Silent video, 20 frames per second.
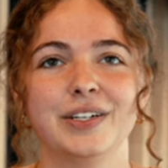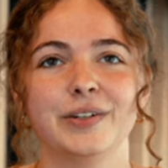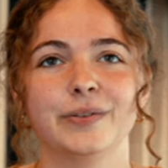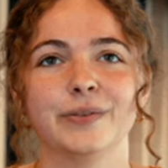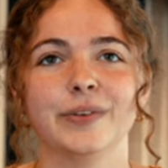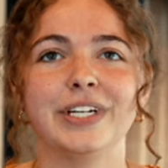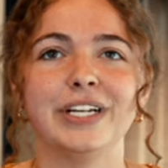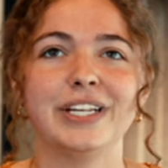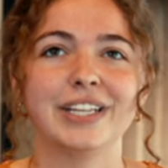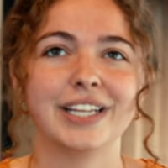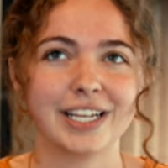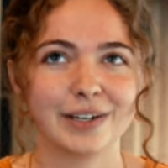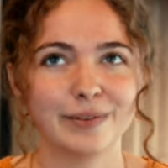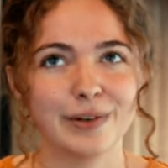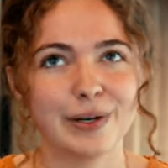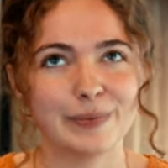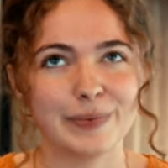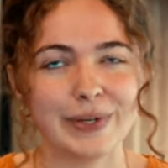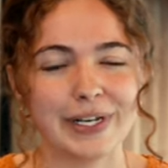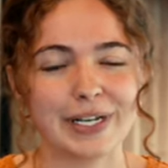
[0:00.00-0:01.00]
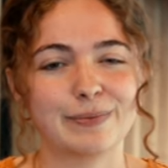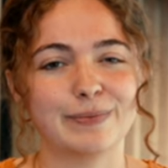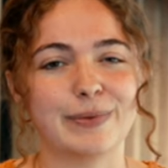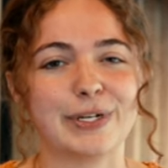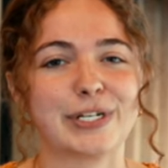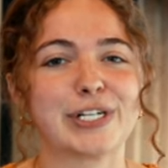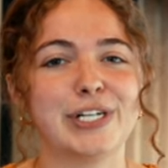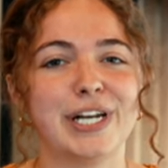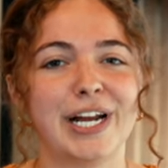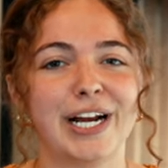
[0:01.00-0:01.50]
When you think about being a
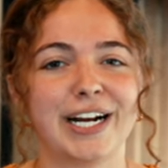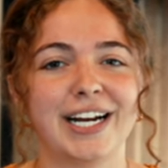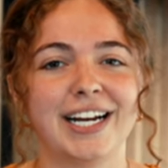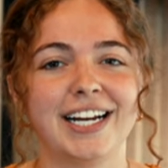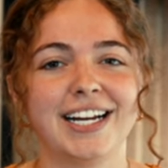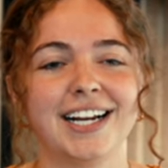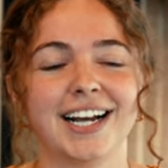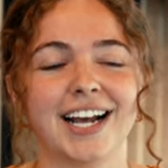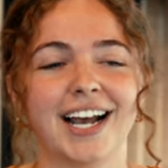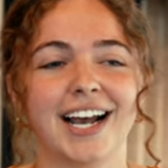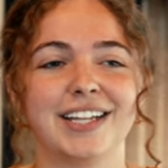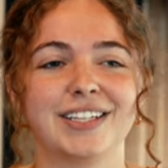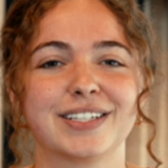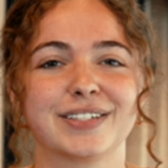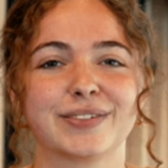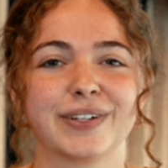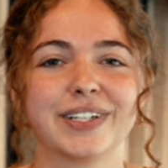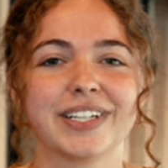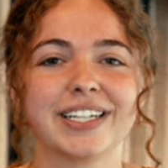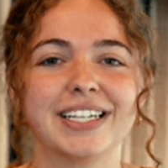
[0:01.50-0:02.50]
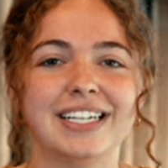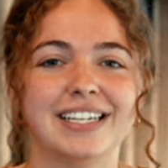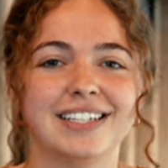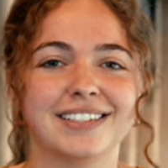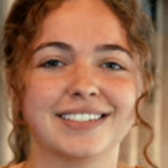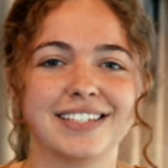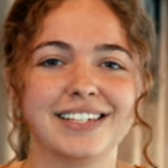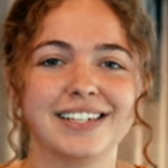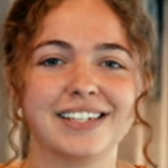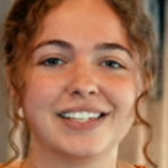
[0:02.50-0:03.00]
missionary, it's really
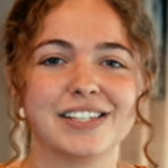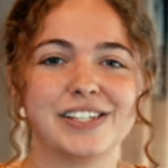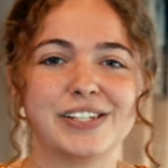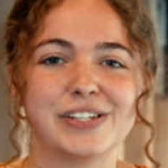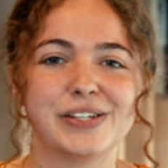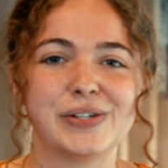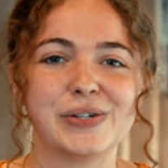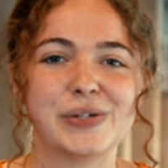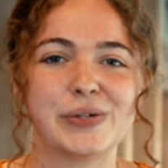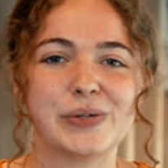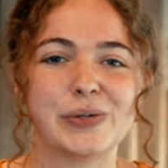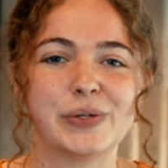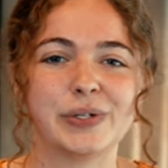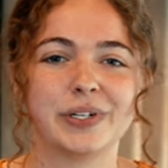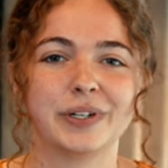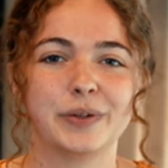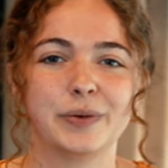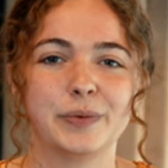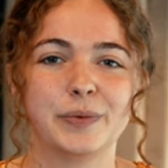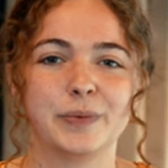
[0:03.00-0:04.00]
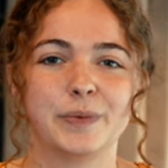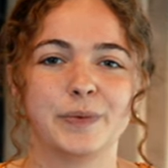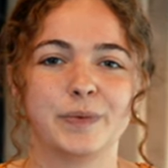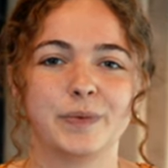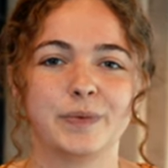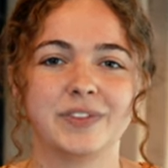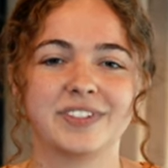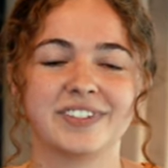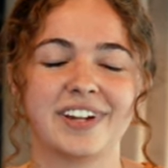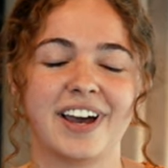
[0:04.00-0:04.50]
easy to
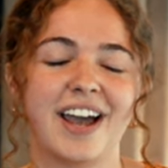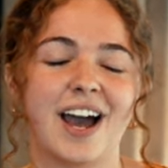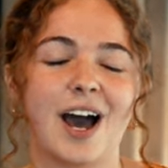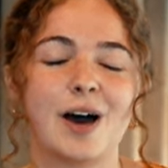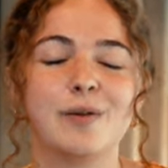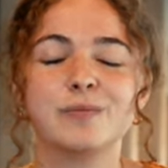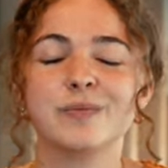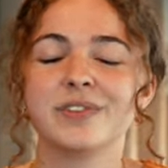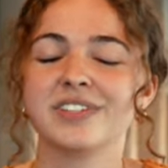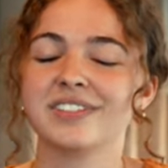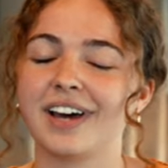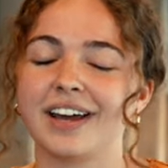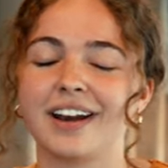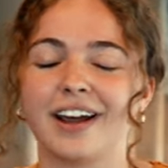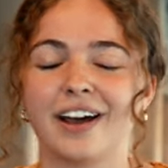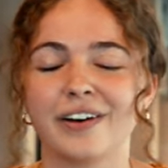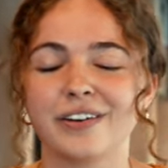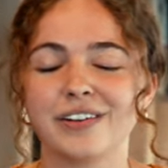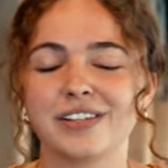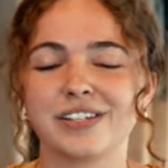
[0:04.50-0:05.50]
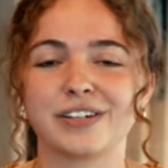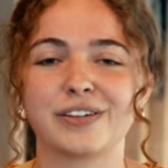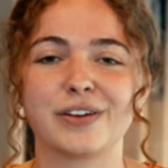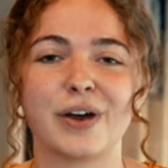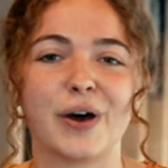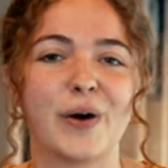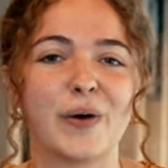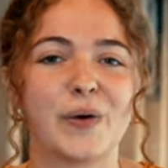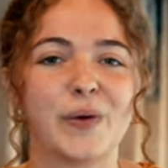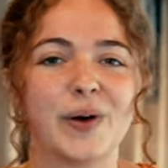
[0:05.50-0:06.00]
say, I'm set out to
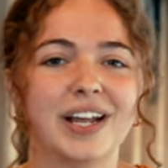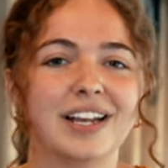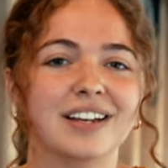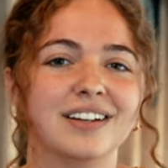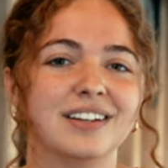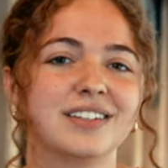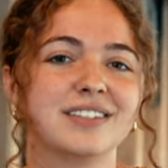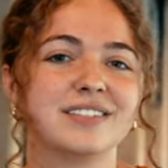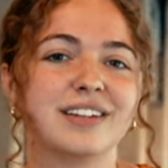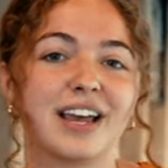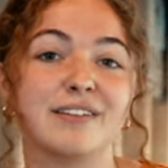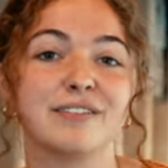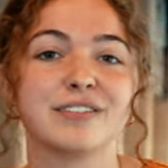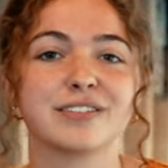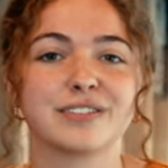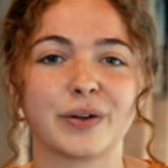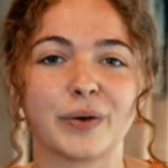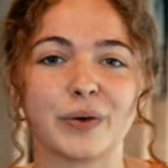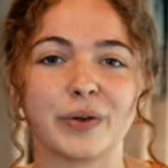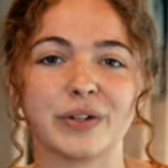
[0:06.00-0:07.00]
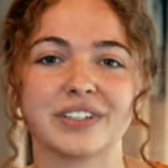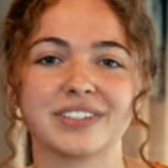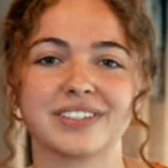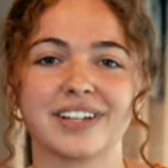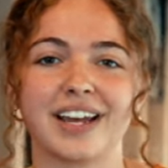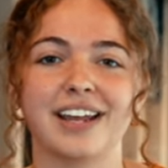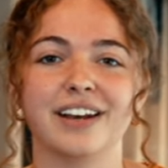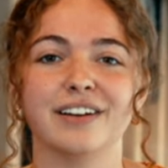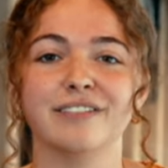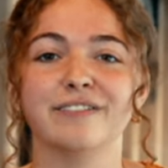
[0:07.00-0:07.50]
go and save souls
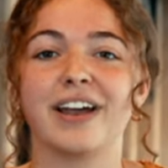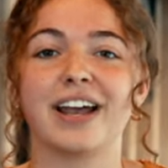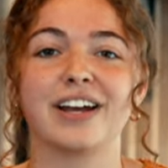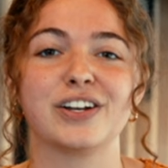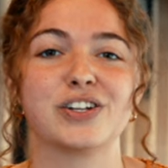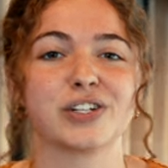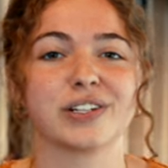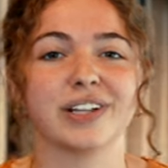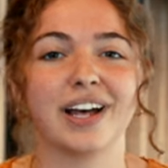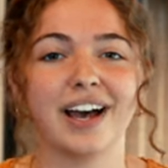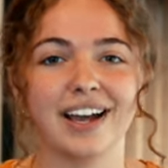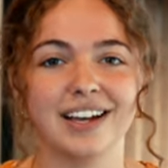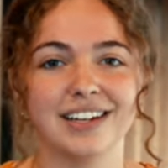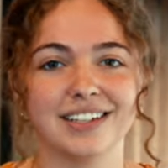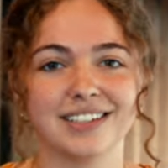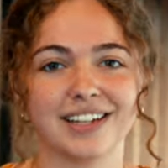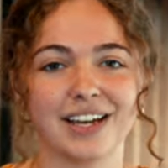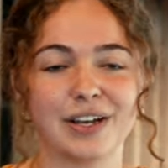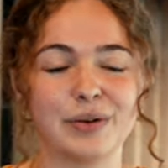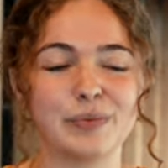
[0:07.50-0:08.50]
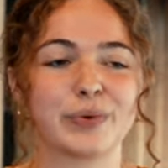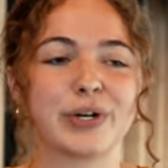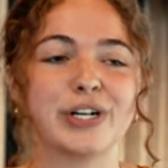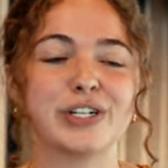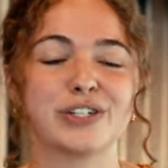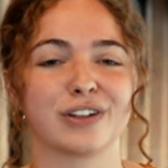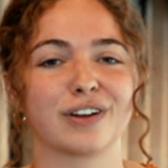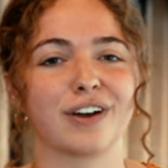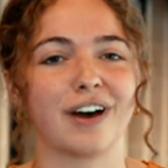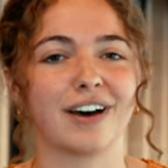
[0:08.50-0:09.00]
and evangelize and
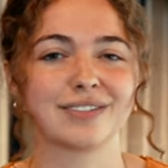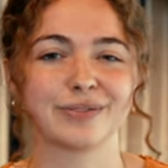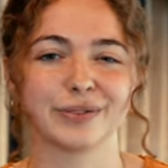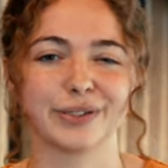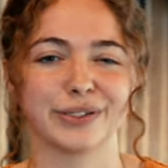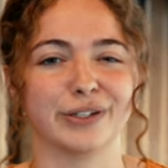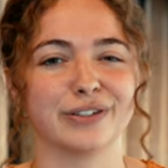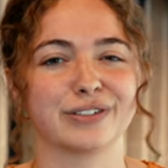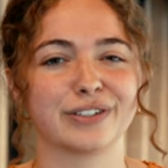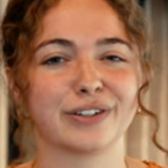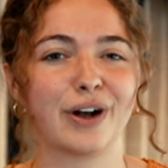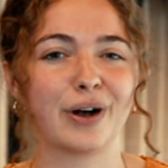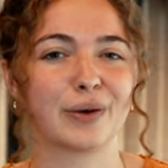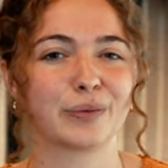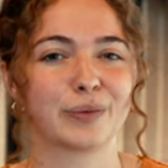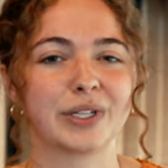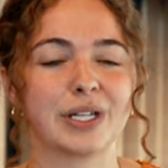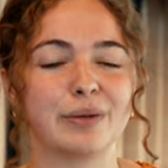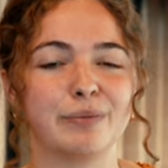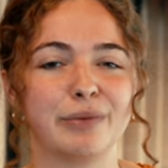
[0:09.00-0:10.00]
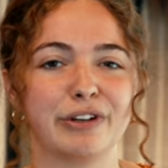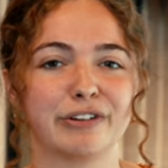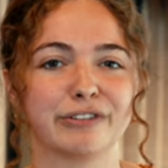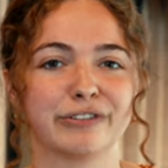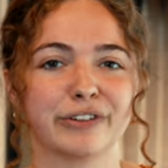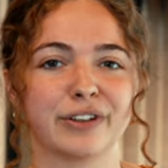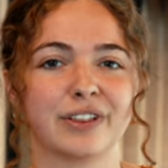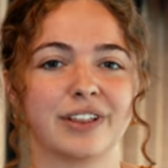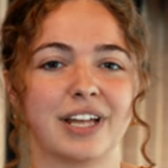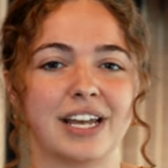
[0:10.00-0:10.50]
preach the gospel, and those are all really
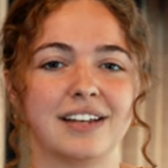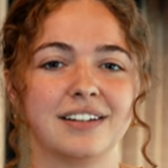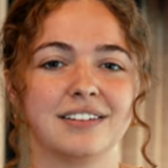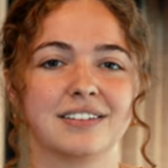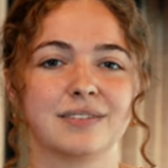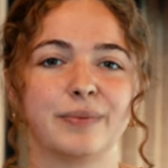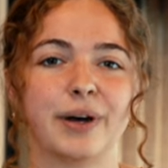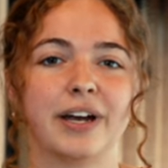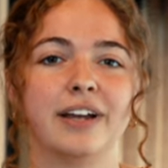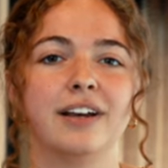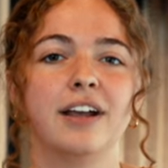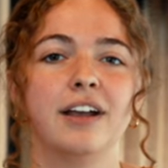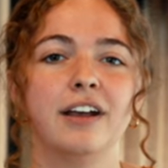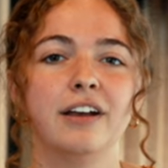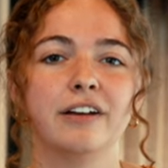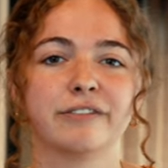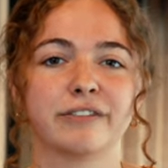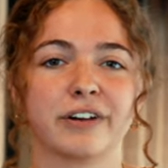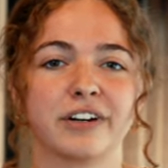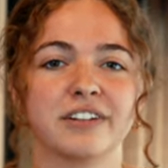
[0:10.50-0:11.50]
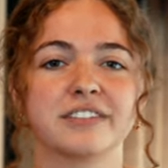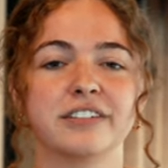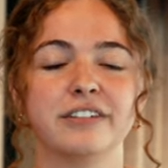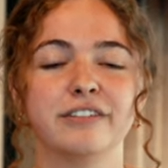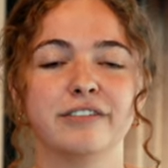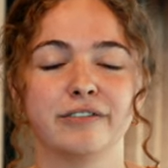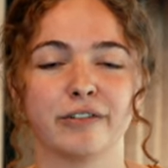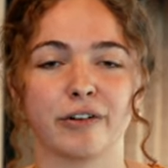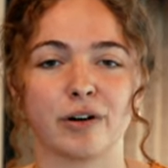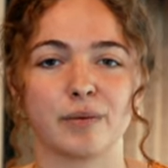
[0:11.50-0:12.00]
beautiful things. But first
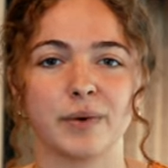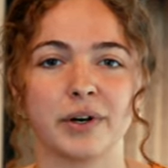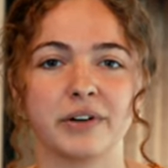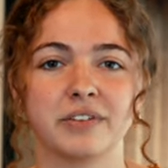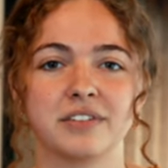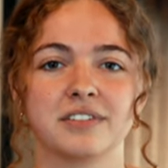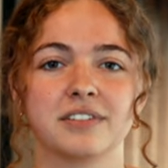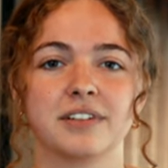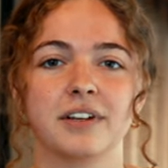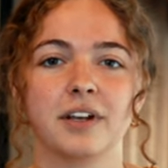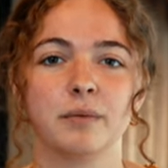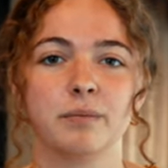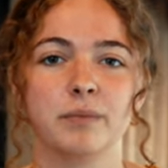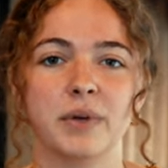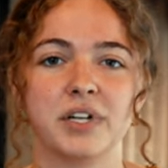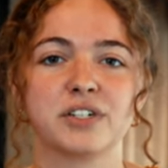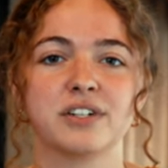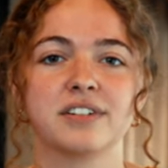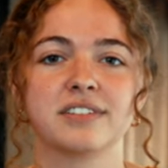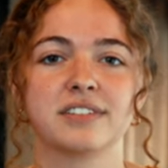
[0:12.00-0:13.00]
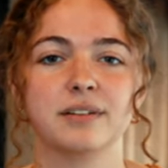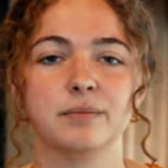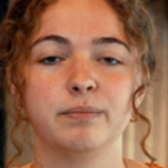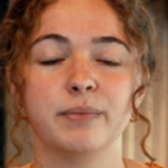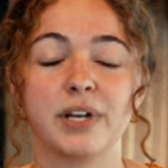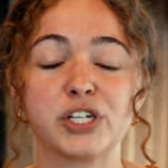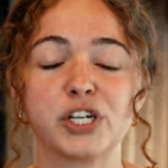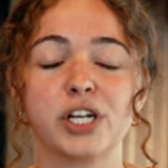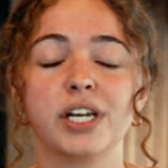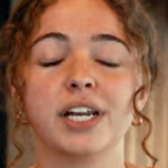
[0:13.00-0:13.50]
and foremost,
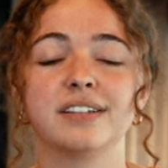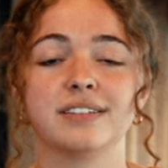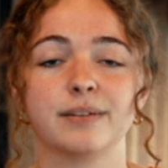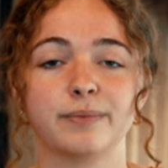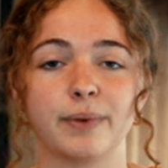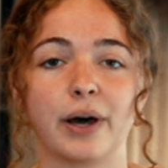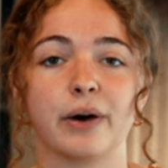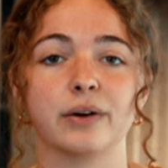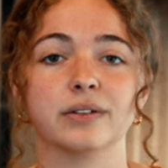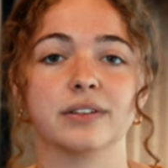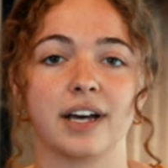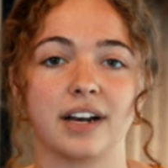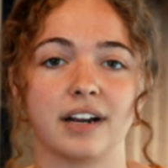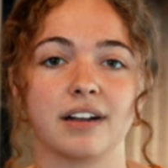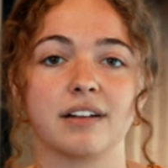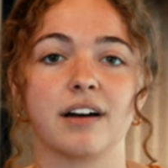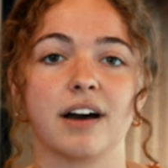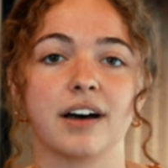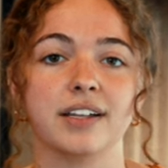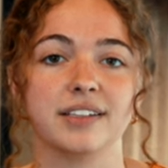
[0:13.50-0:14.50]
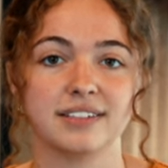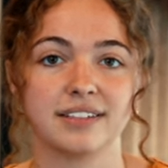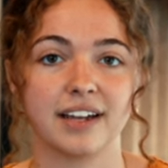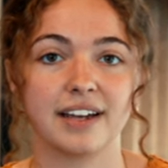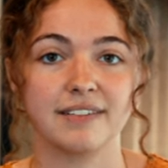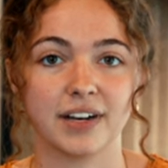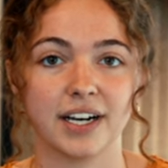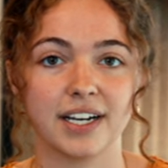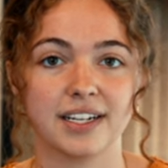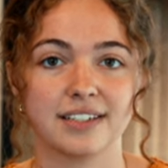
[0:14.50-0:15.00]
mission is about letting God
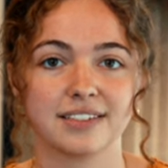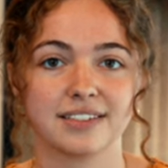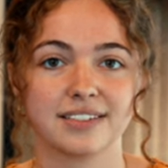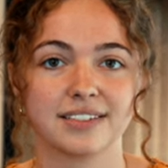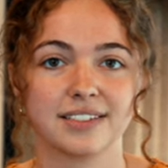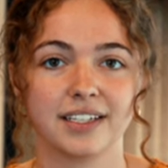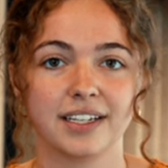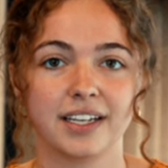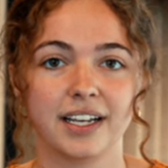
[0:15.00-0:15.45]
save us.